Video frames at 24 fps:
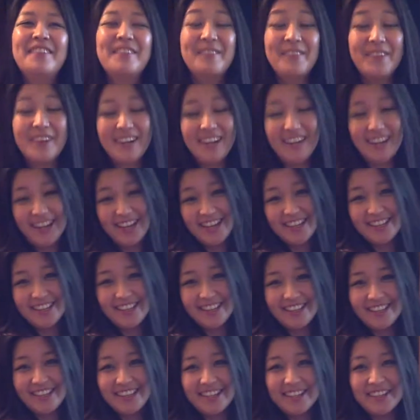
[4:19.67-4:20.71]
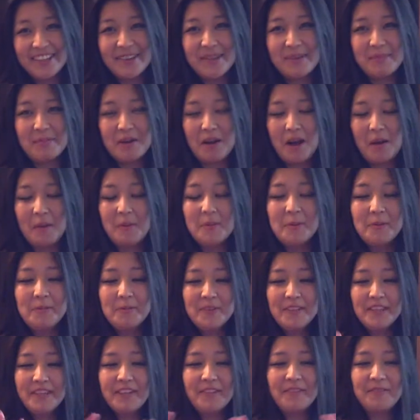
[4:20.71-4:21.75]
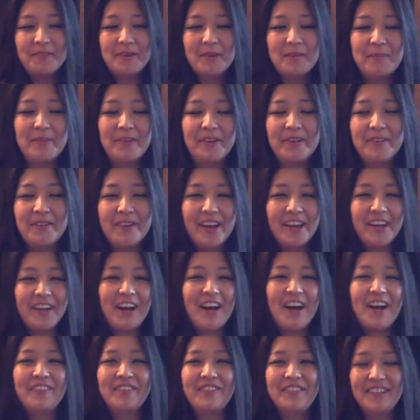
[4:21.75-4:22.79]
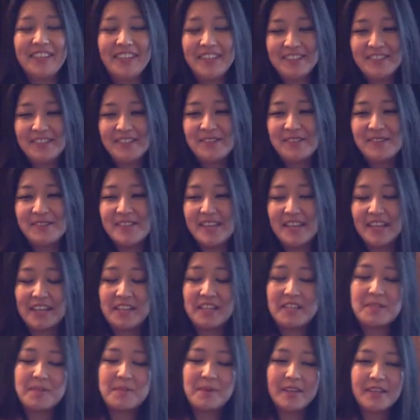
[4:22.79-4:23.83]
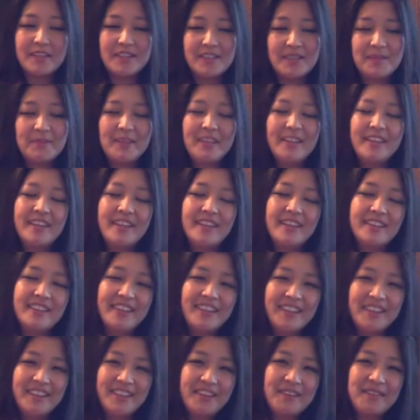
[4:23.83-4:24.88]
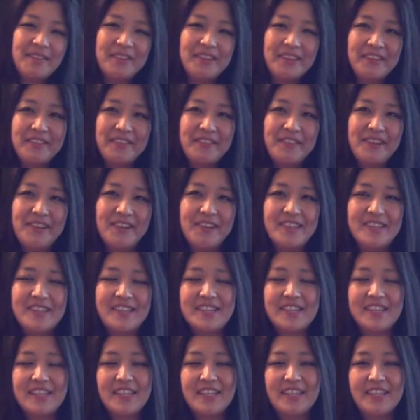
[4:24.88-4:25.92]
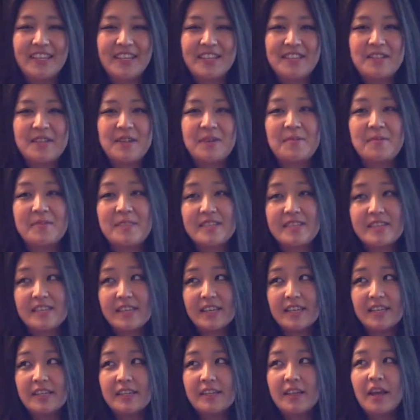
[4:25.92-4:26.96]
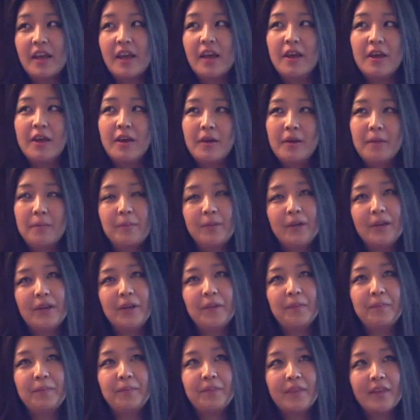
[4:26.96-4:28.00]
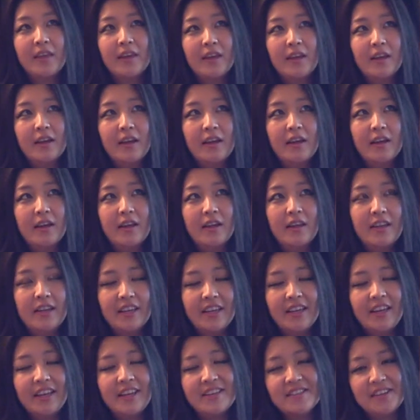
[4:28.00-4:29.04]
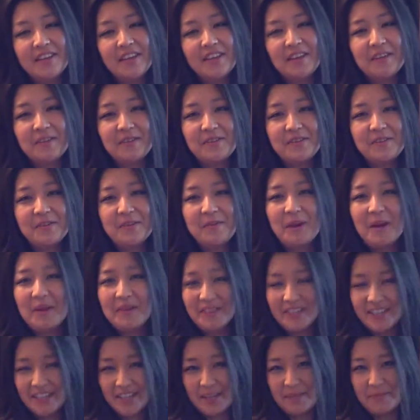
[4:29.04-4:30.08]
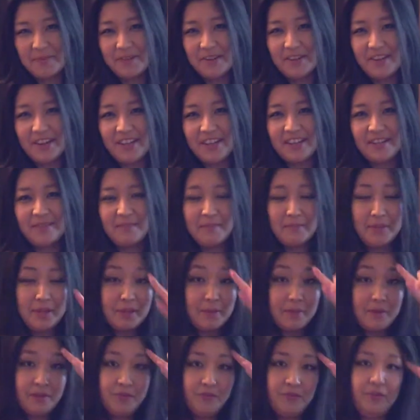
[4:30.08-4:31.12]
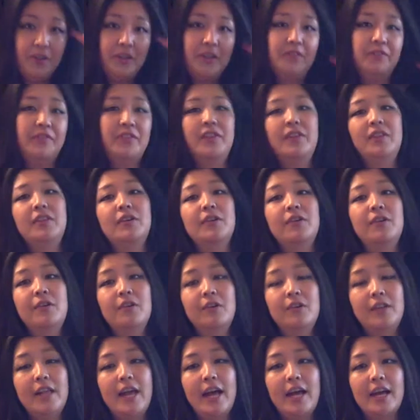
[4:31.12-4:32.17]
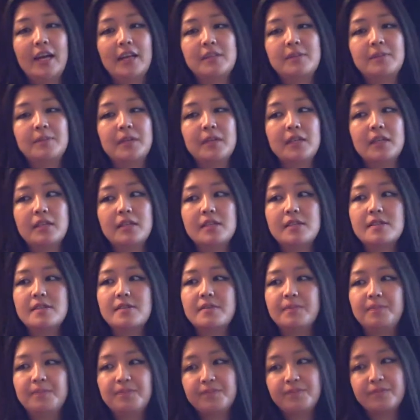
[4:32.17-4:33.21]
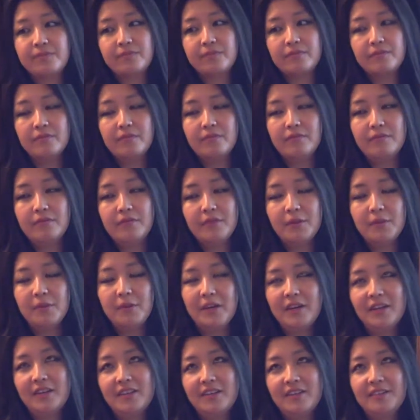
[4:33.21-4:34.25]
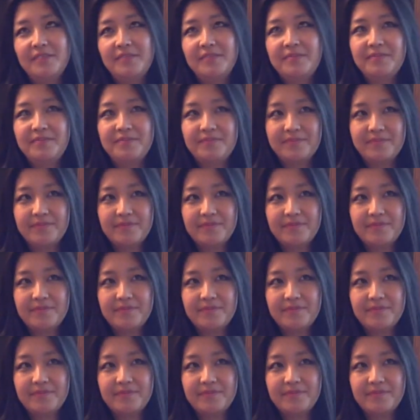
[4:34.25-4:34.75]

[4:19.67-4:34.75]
you wear anything, they'll probably rip it right off in like 2 seconds, because I mean, like, nothing really feels as good as human skin. But like, an SI user will probably keep it on, maybe for even the whole act, because, well,